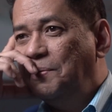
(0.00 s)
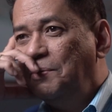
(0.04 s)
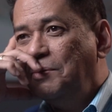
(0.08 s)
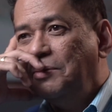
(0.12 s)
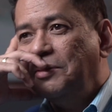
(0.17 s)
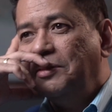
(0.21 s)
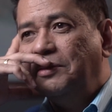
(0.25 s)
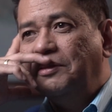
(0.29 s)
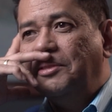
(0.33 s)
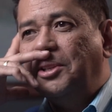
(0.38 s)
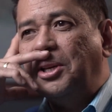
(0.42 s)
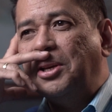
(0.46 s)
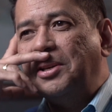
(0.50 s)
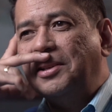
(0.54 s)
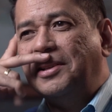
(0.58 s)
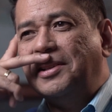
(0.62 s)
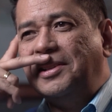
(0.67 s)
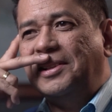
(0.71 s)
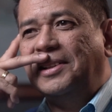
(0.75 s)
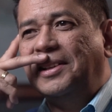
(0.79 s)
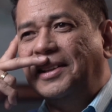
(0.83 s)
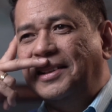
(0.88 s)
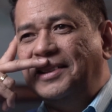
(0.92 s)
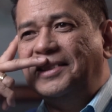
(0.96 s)
Or of
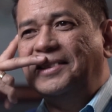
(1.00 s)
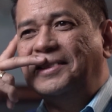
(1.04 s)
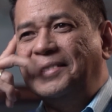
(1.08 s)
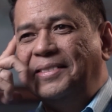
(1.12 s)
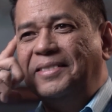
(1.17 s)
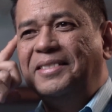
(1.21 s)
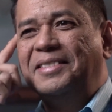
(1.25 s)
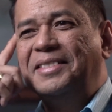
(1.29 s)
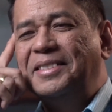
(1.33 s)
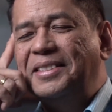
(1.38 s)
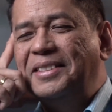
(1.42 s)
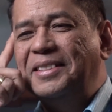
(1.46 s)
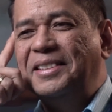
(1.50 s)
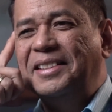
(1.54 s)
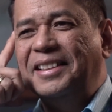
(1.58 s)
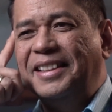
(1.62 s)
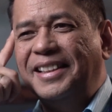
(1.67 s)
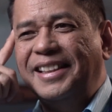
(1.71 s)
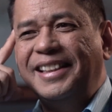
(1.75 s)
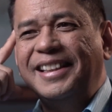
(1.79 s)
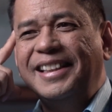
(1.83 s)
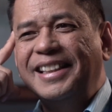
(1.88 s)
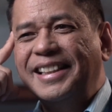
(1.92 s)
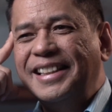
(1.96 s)
another, no?
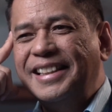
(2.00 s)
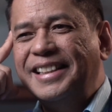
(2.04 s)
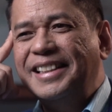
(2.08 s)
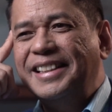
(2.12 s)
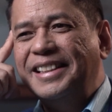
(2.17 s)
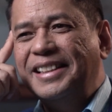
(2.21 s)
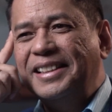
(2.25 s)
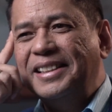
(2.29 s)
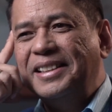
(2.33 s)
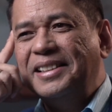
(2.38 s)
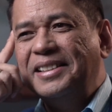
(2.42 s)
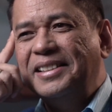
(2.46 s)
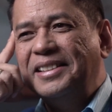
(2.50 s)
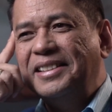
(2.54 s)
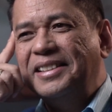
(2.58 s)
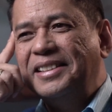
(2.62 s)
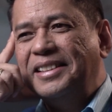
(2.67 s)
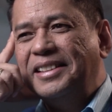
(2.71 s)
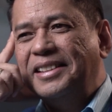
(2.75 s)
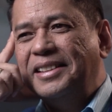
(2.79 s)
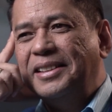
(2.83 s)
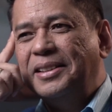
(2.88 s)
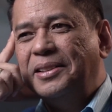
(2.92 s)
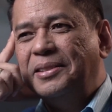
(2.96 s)
Oh.
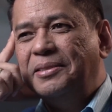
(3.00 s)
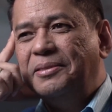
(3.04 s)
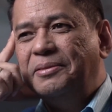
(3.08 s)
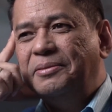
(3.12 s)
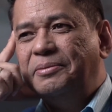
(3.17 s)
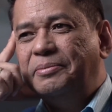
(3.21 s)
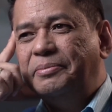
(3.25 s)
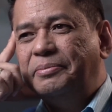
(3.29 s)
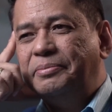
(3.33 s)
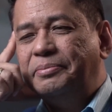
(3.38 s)
Were there any,